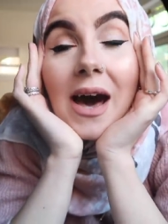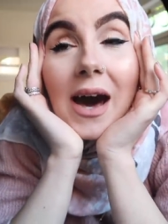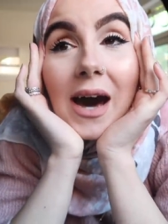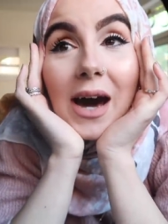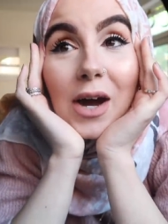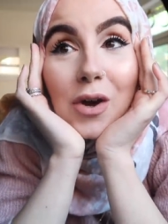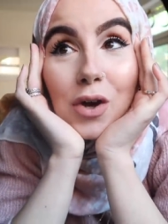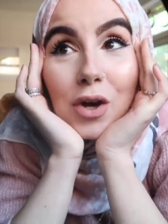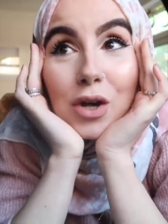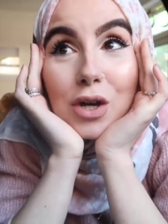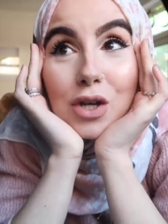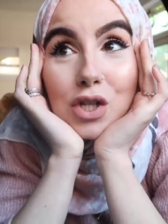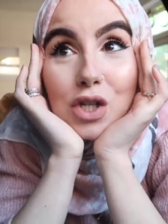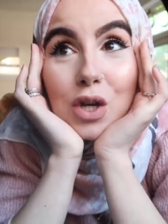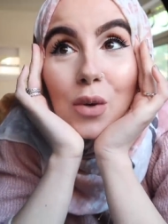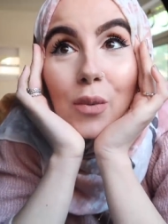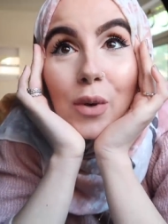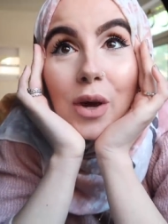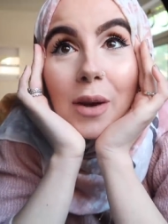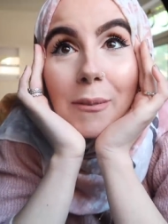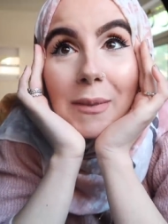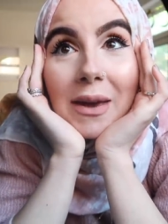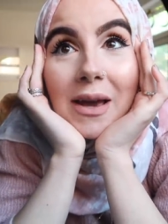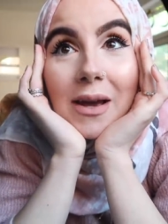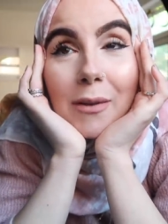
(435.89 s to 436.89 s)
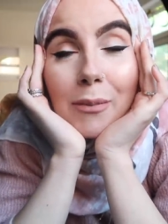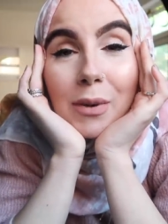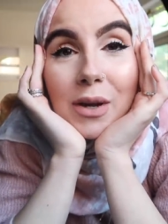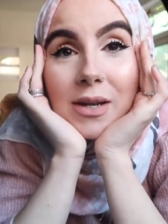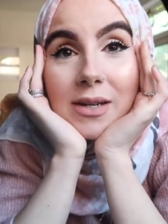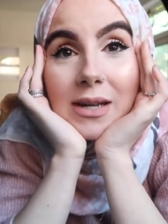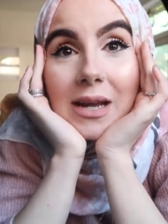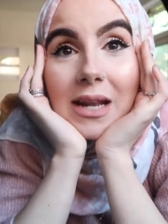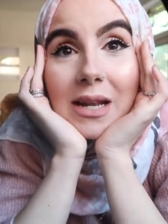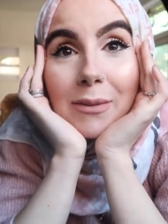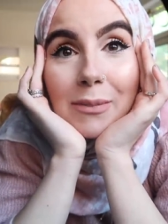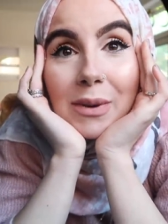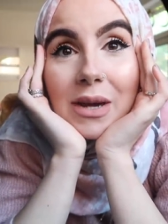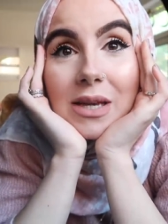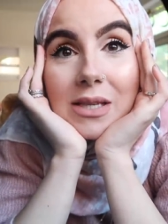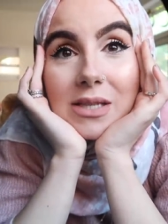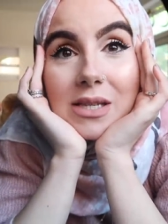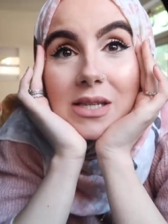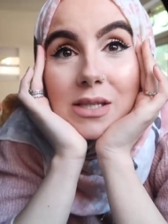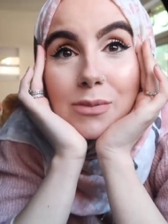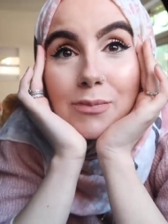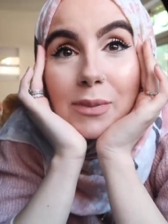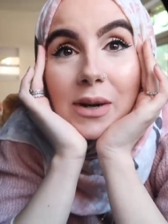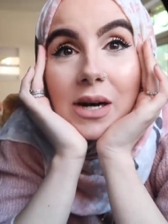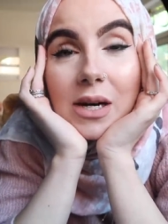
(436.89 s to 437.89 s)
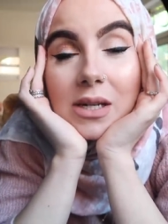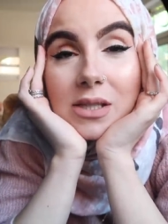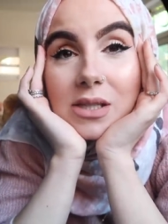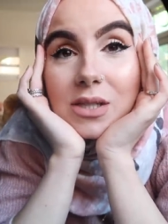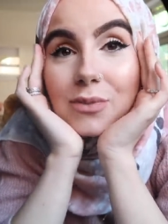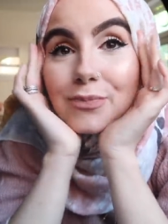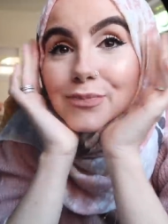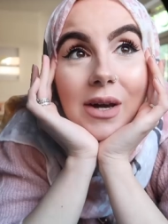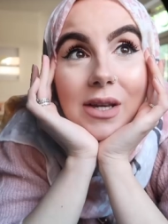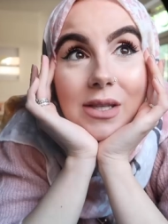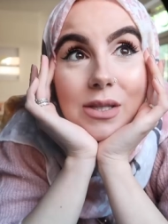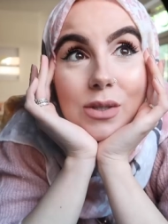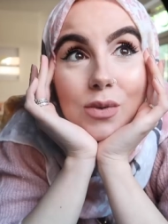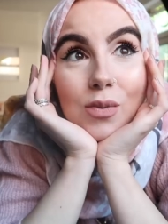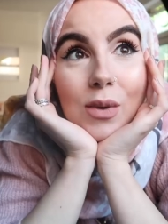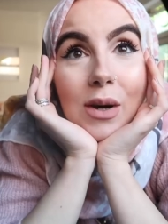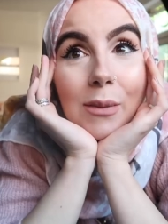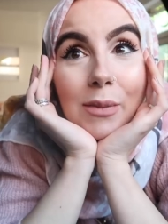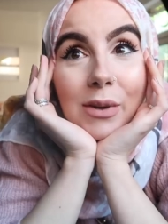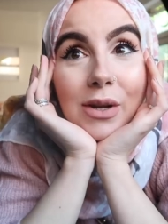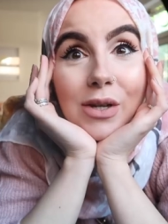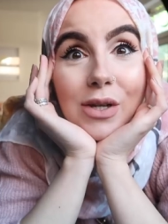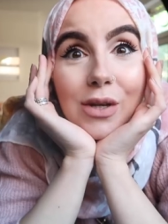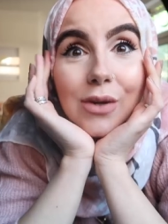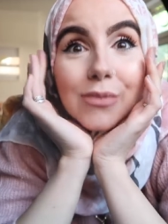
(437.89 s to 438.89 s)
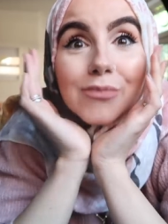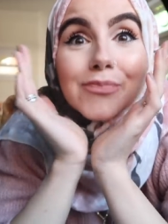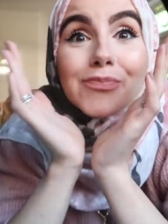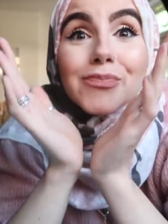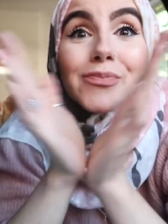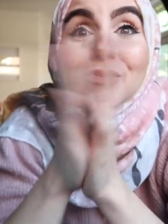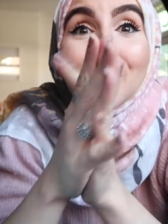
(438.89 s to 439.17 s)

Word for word: I don't usually wear makeup on a daily basis, but that's what I'm gonna do,